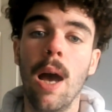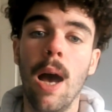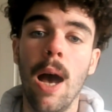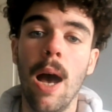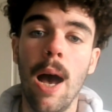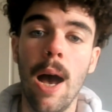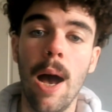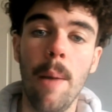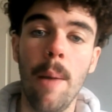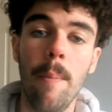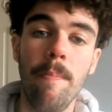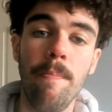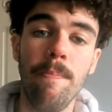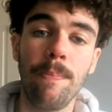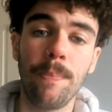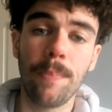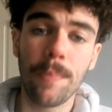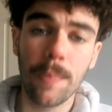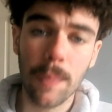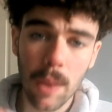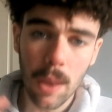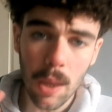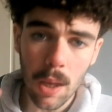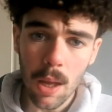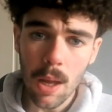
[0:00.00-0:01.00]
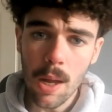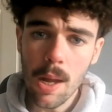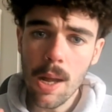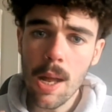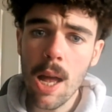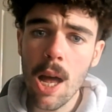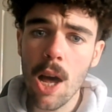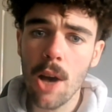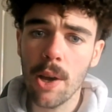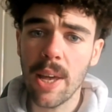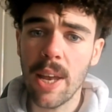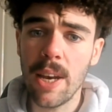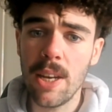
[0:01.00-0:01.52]

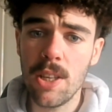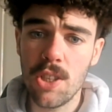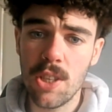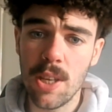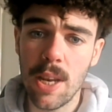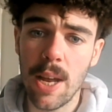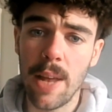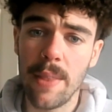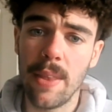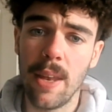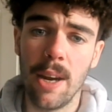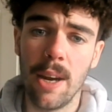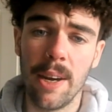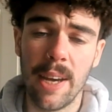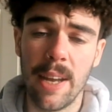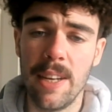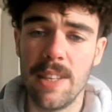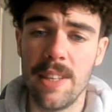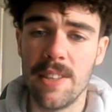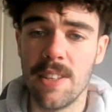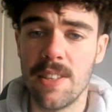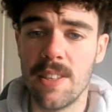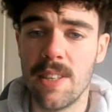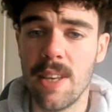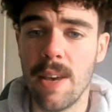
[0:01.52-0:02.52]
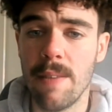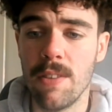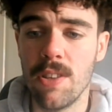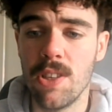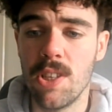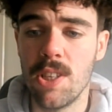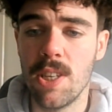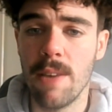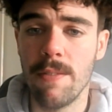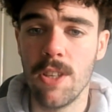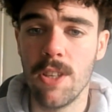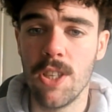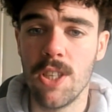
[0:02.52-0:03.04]
I'll get into that, then I'll get into
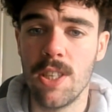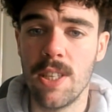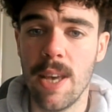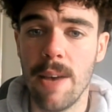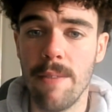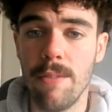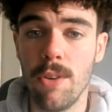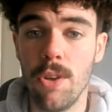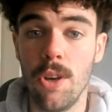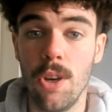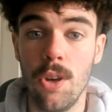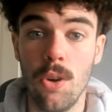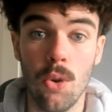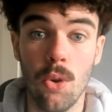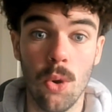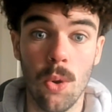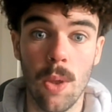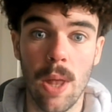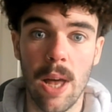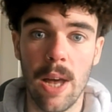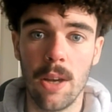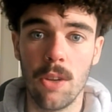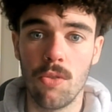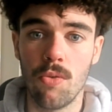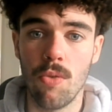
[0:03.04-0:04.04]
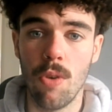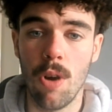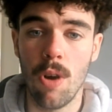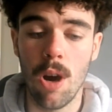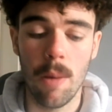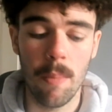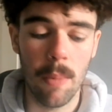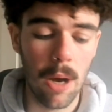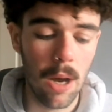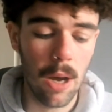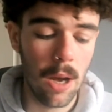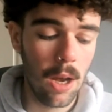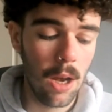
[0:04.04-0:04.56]
777 and all that
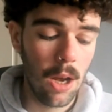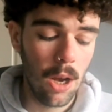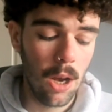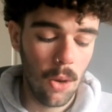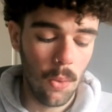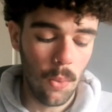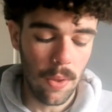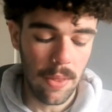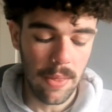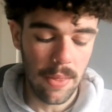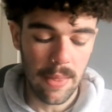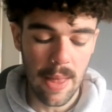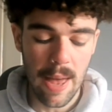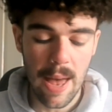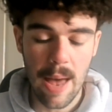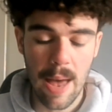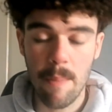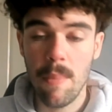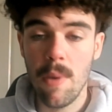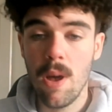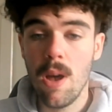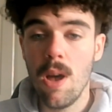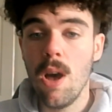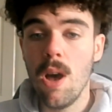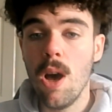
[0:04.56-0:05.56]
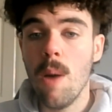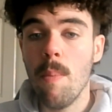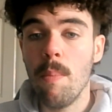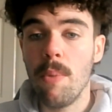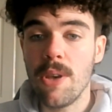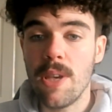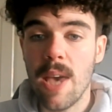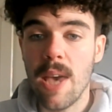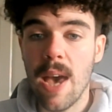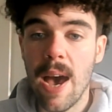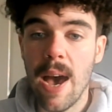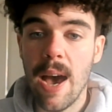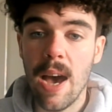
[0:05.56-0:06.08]
drama with them. But
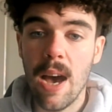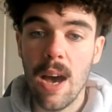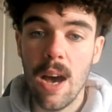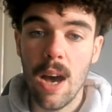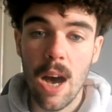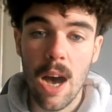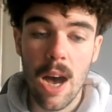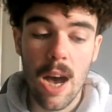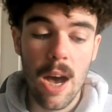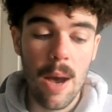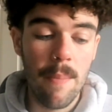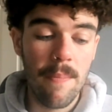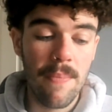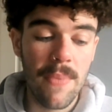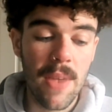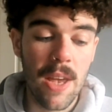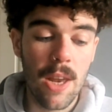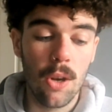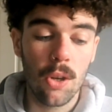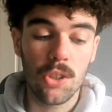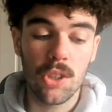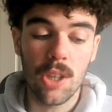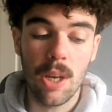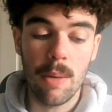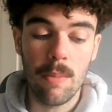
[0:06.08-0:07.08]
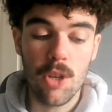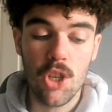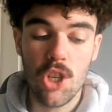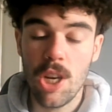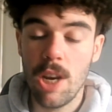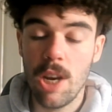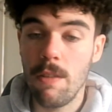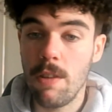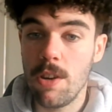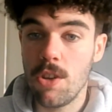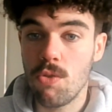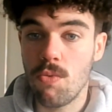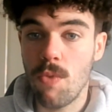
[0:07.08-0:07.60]
yeah, it looks like
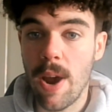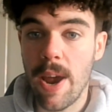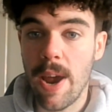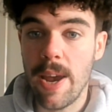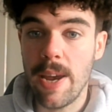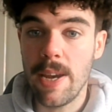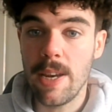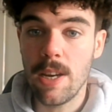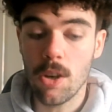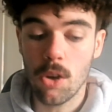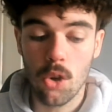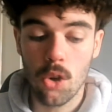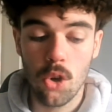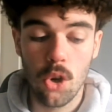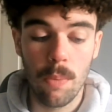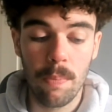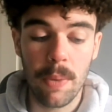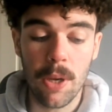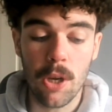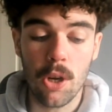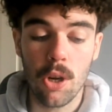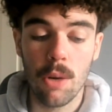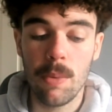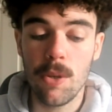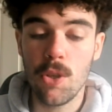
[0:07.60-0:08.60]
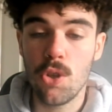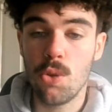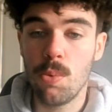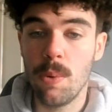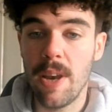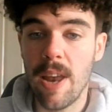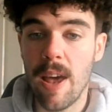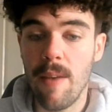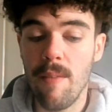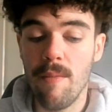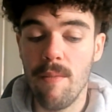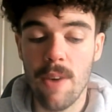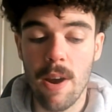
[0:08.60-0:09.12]
Moshiri's reign could be coming to an
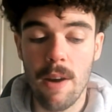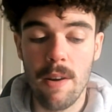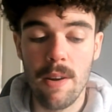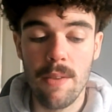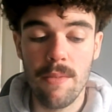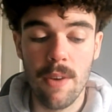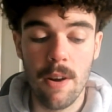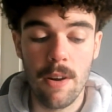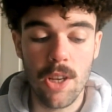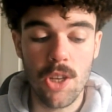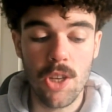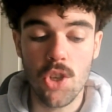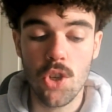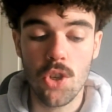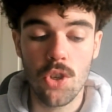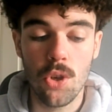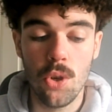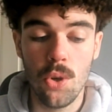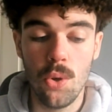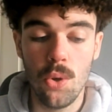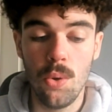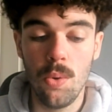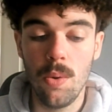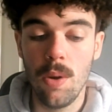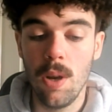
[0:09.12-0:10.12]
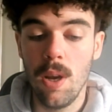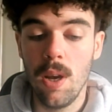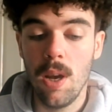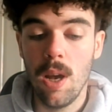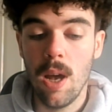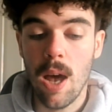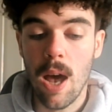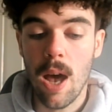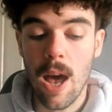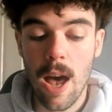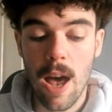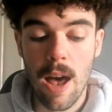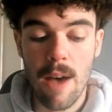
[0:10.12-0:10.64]
end very, very soon.
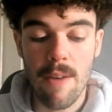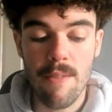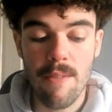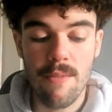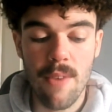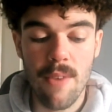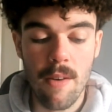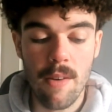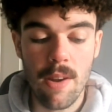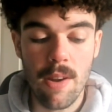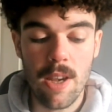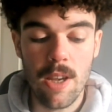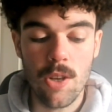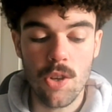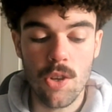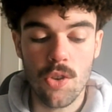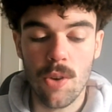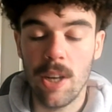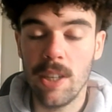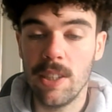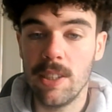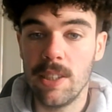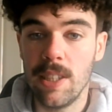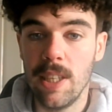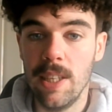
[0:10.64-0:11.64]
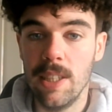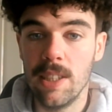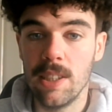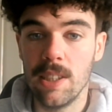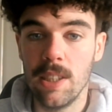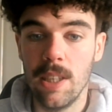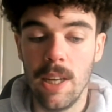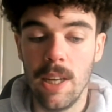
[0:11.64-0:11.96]
Very interesting, isn't